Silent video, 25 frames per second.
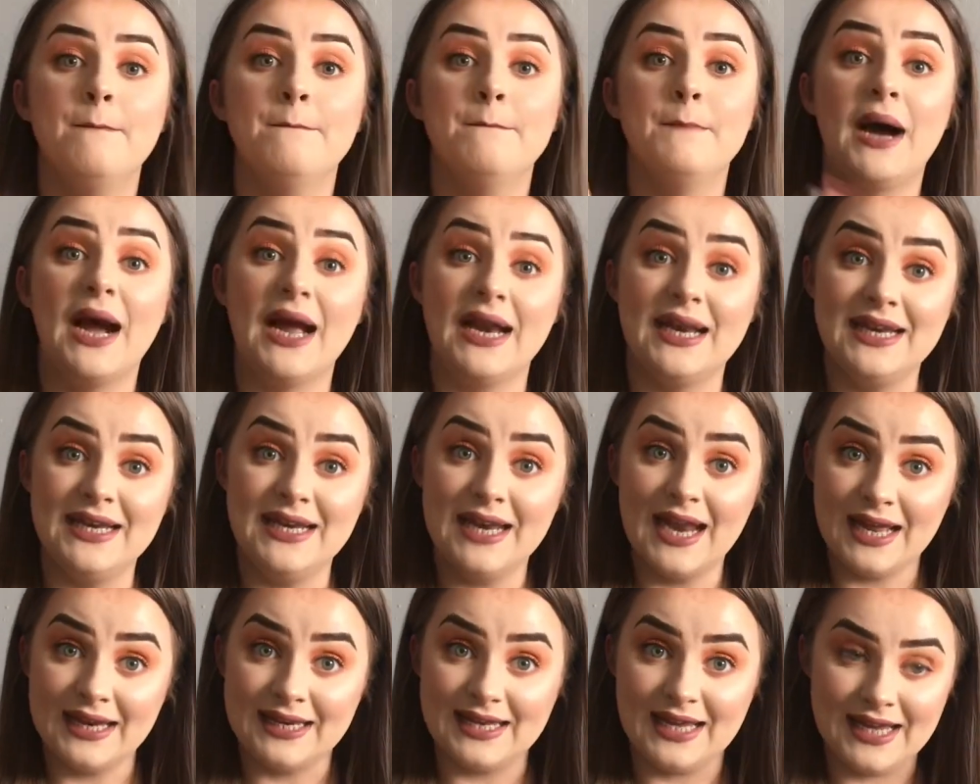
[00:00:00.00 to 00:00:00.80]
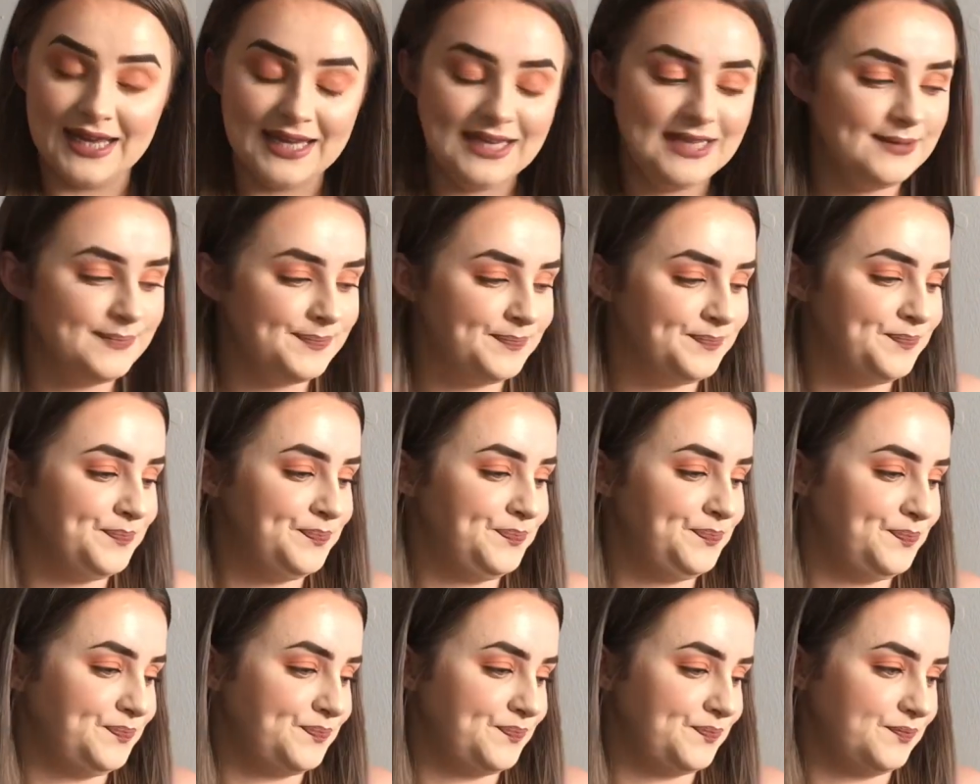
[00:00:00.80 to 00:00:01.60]
my nanny,
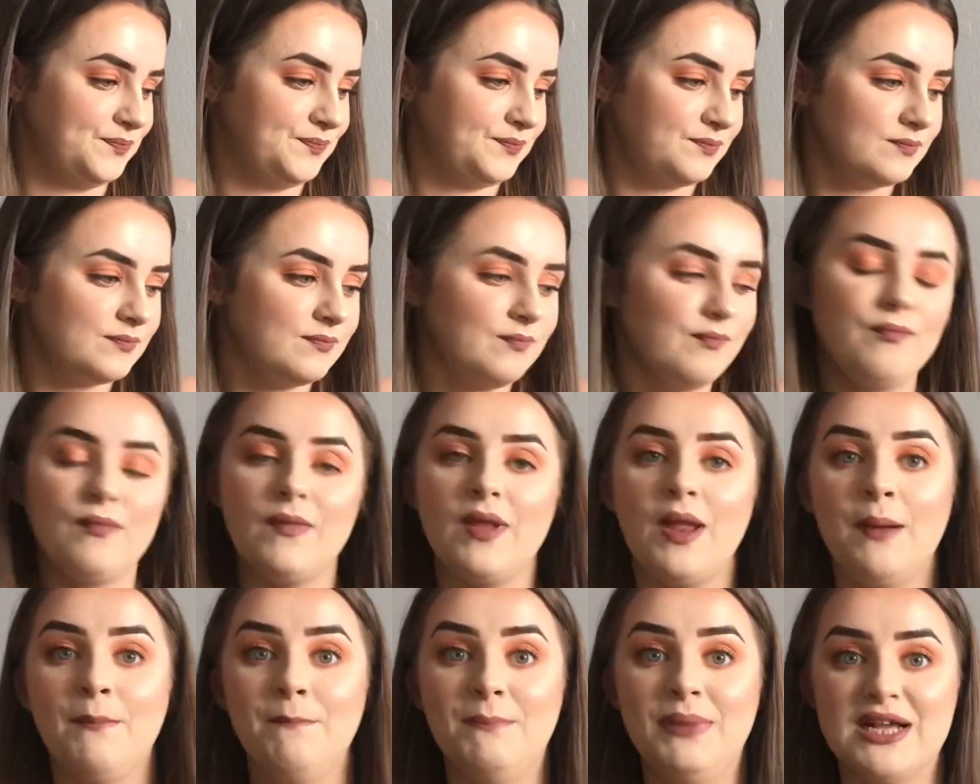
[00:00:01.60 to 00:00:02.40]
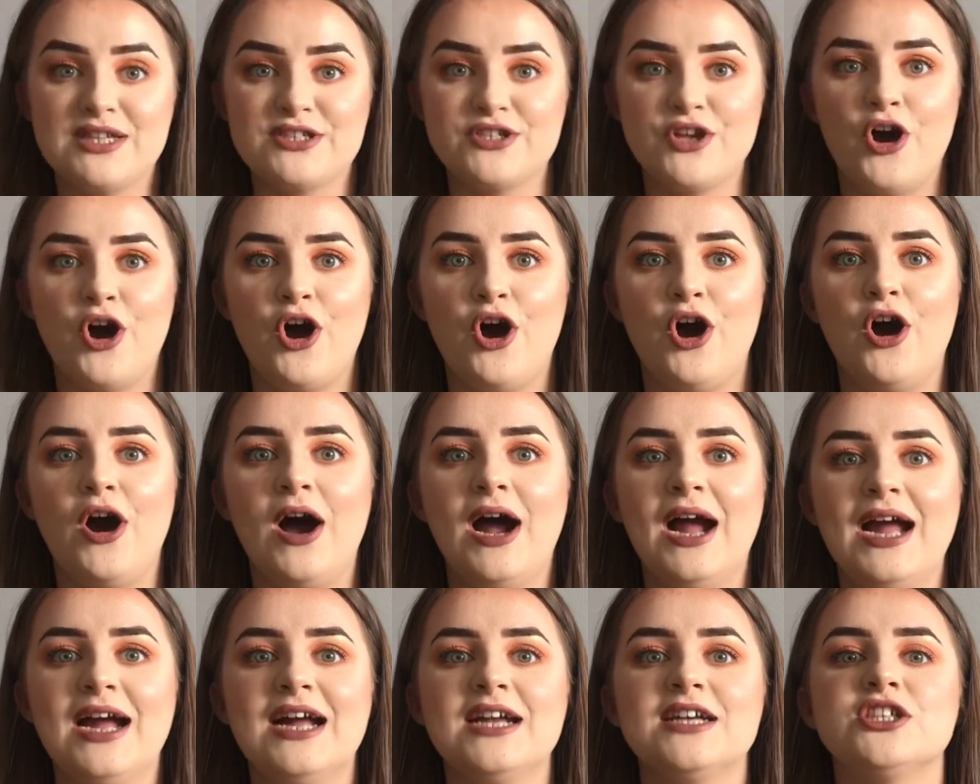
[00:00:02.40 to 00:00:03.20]
bless her
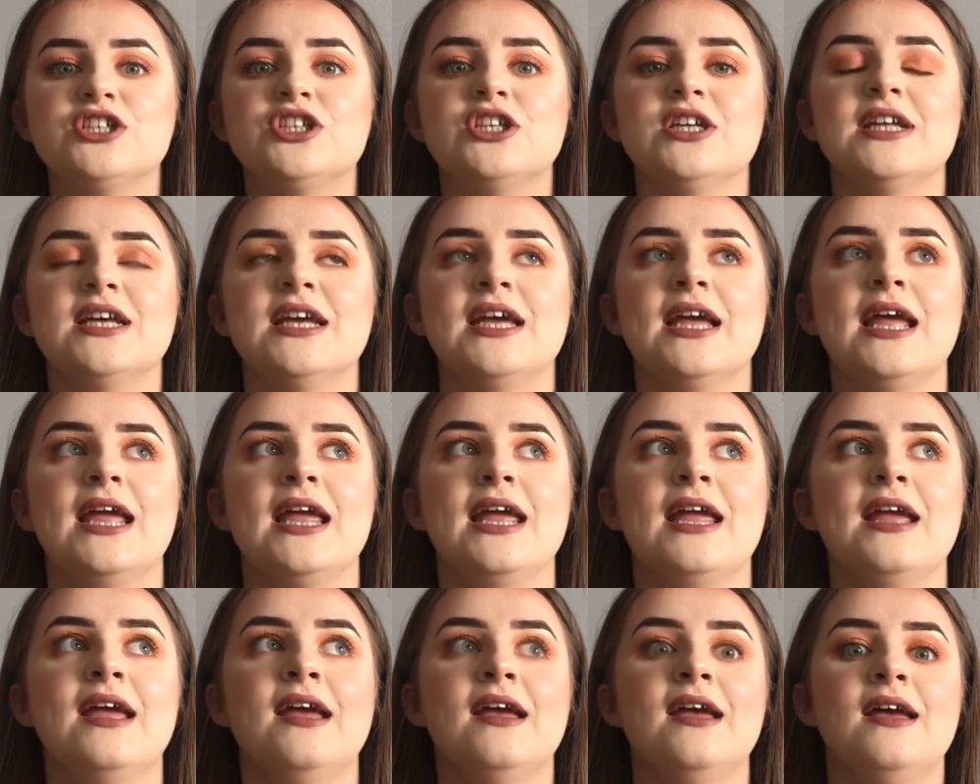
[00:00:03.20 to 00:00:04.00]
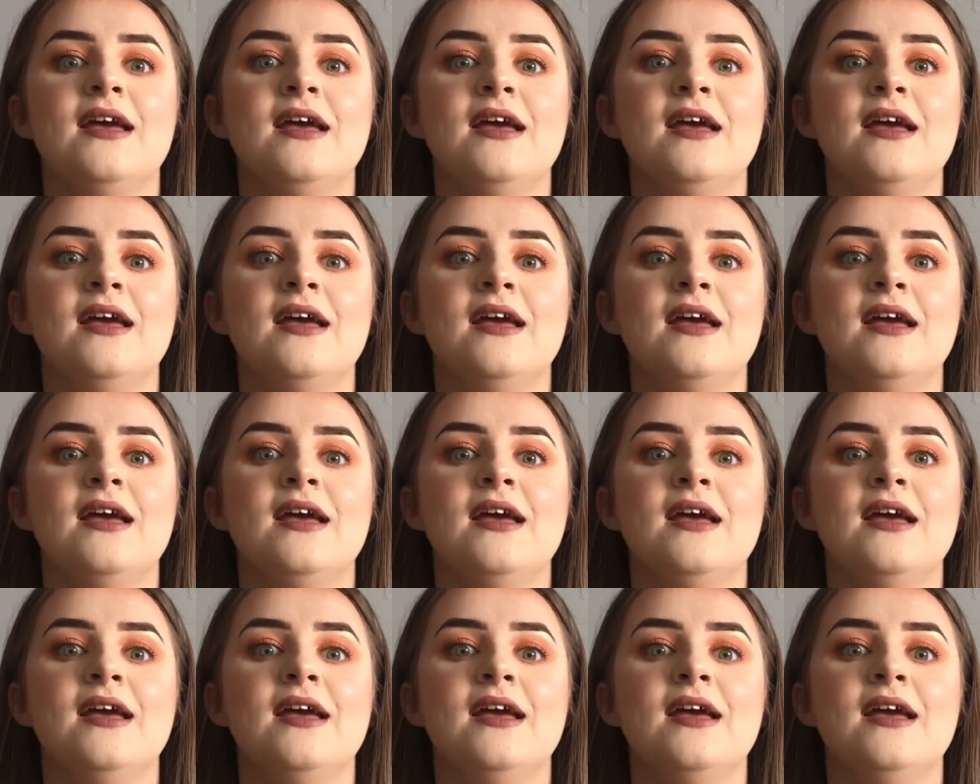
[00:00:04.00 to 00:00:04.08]
heart, I actually